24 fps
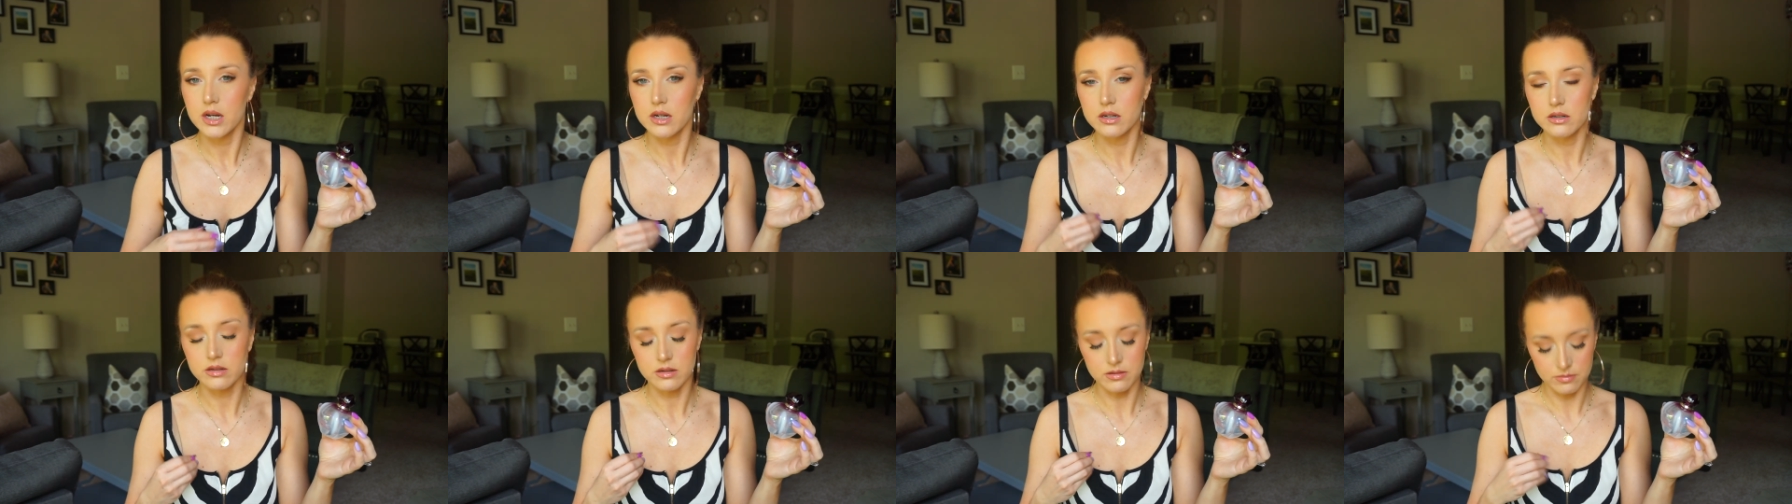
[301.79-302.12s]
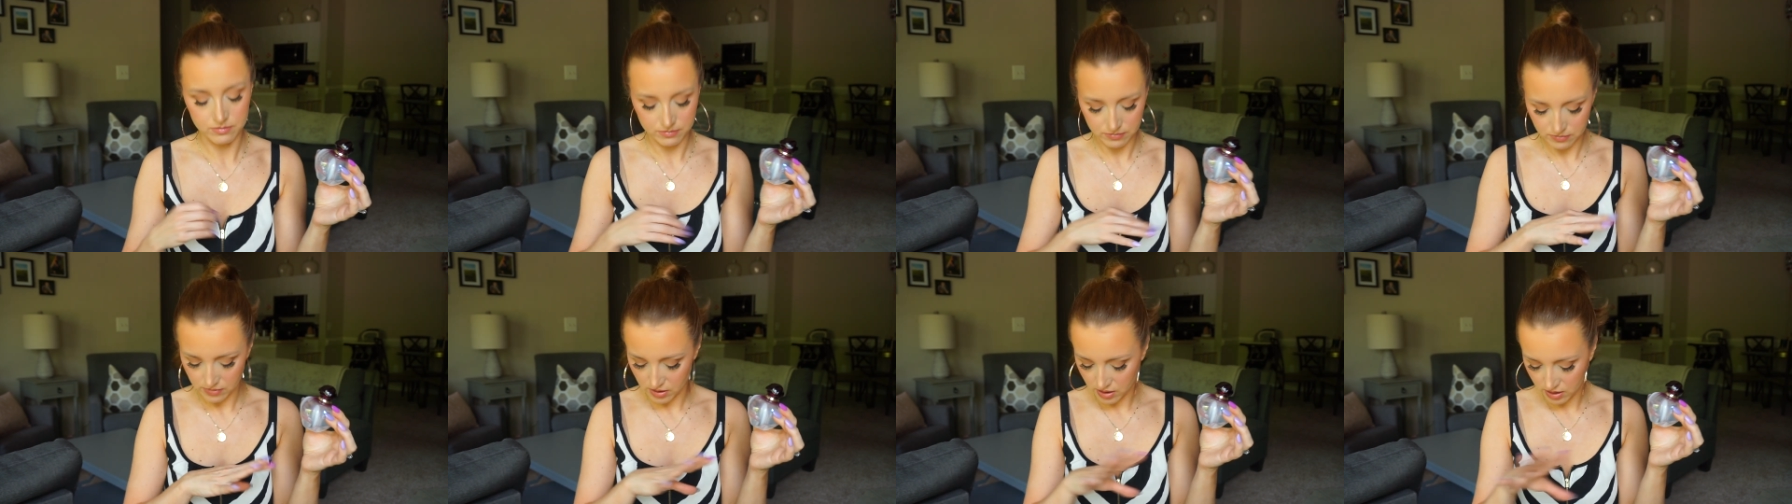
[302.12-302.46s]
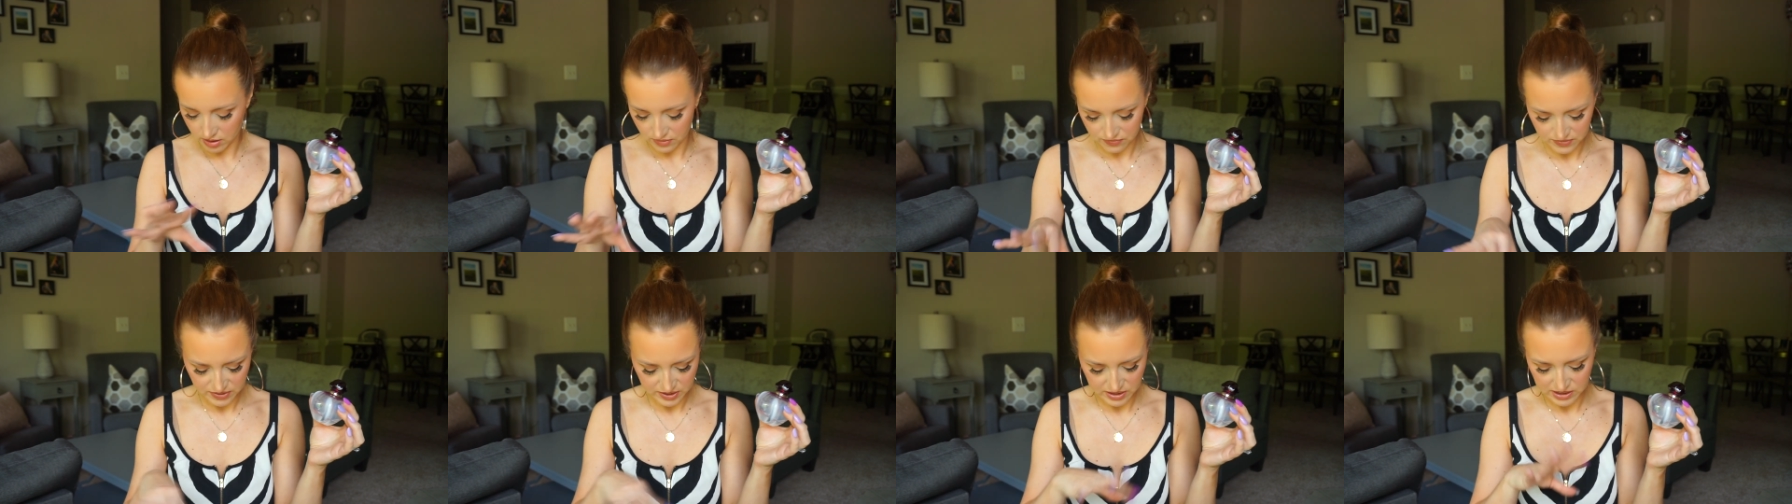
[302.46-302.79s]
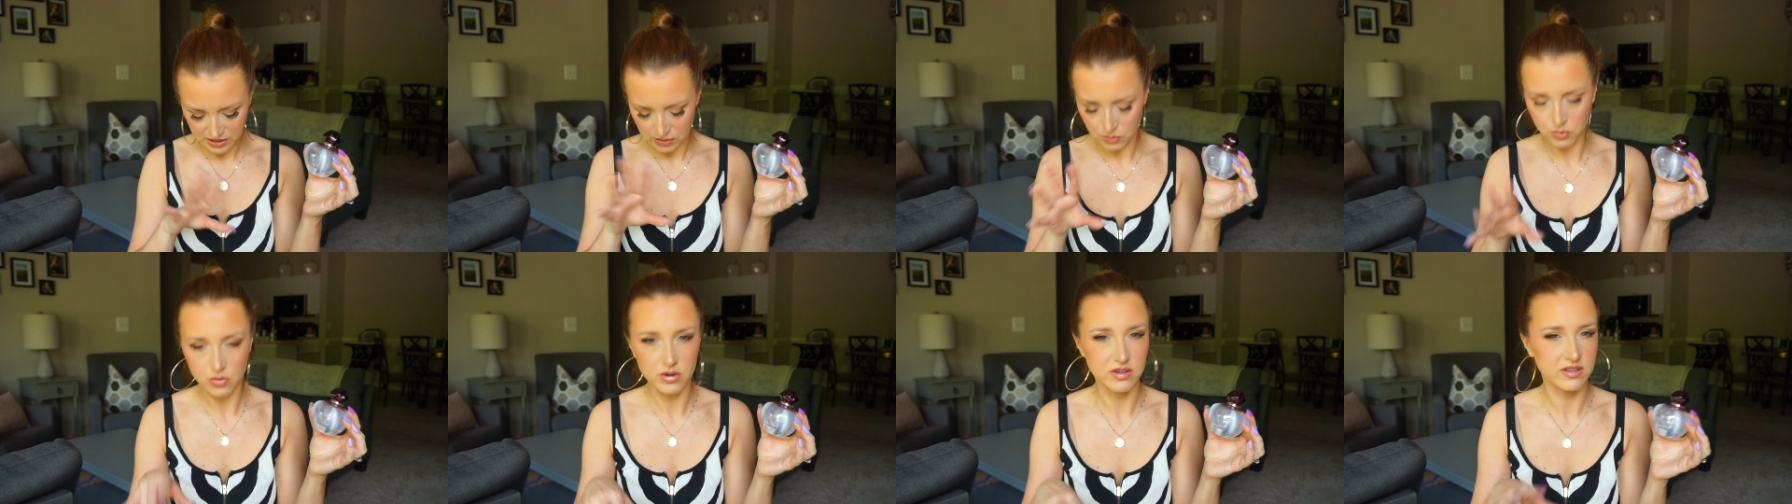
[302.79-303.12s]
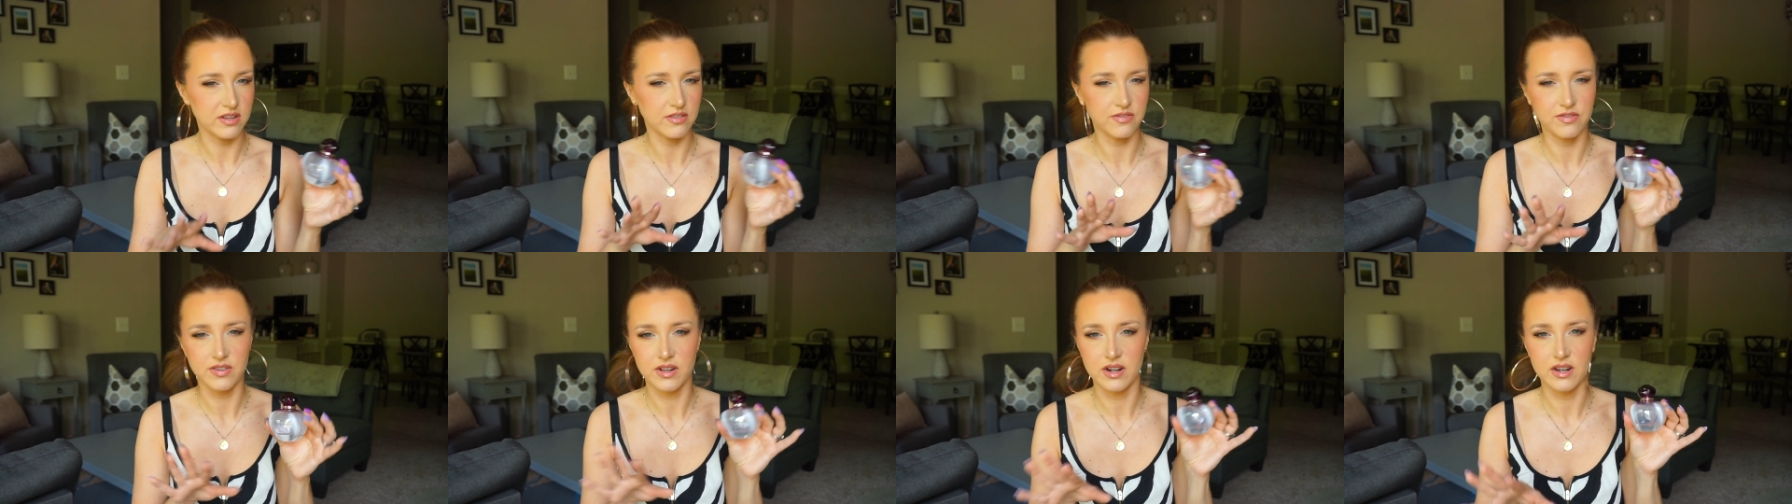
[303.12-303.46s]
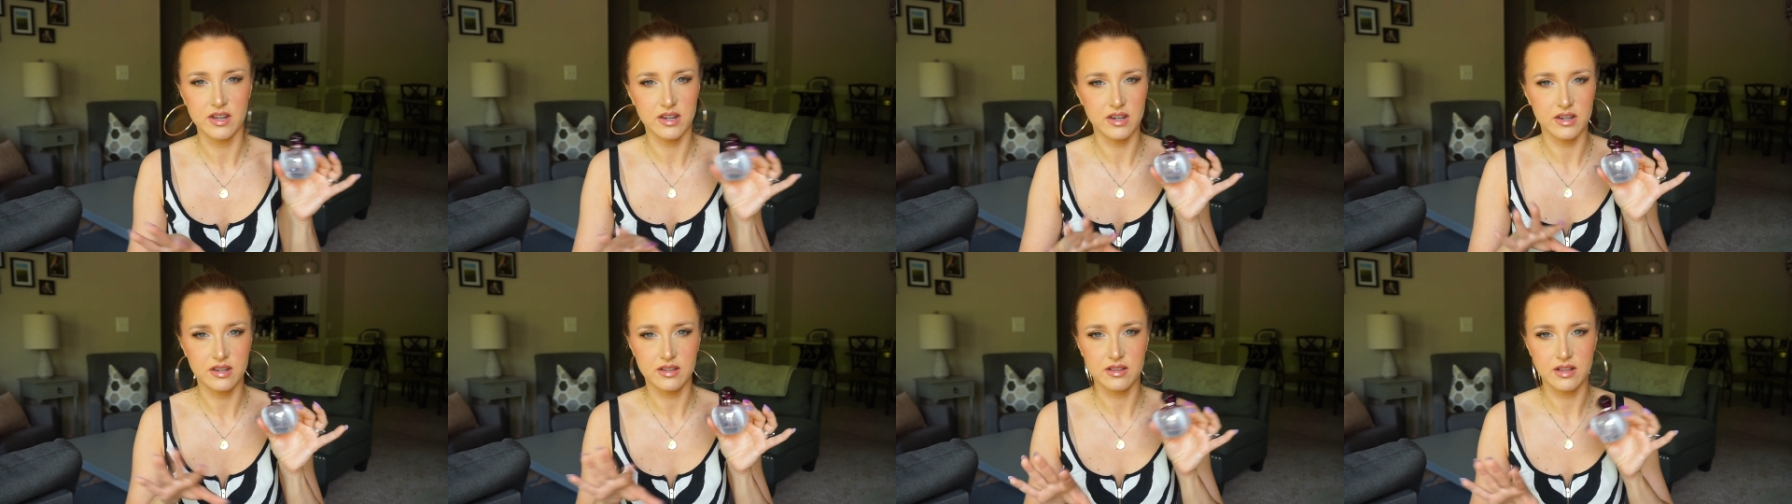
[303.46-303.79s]
Um, all of the Dior's I feel
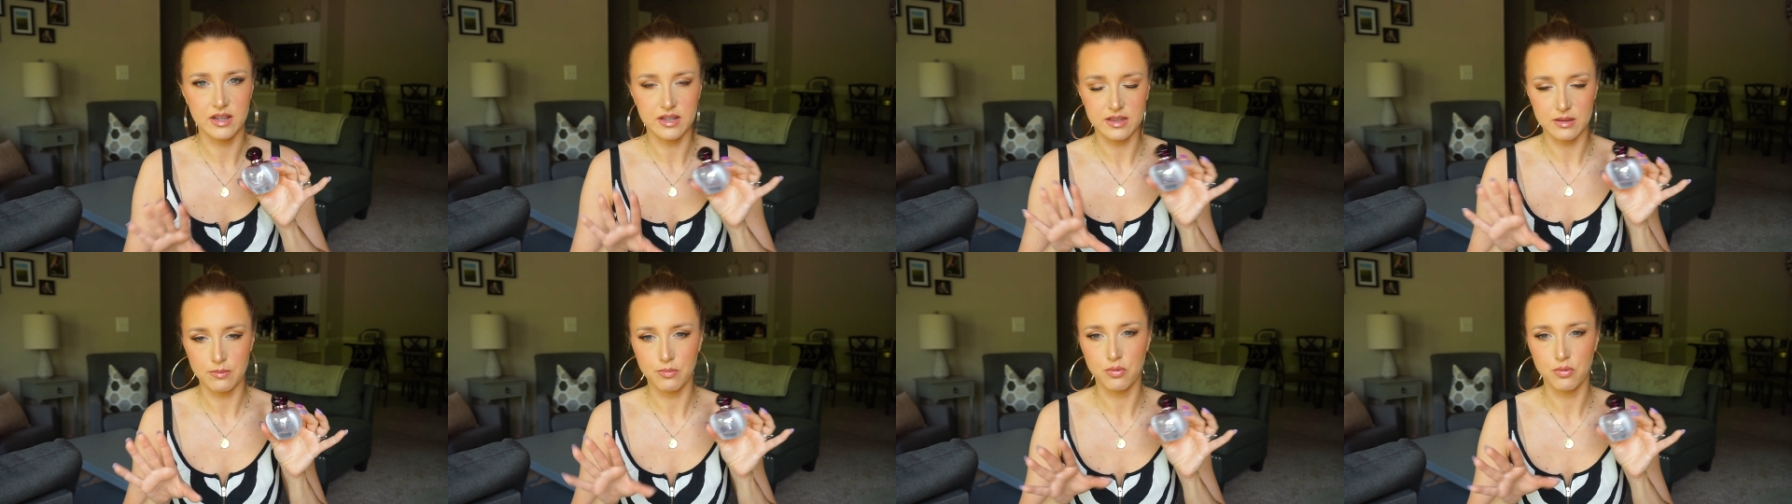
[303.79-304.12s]
like, like the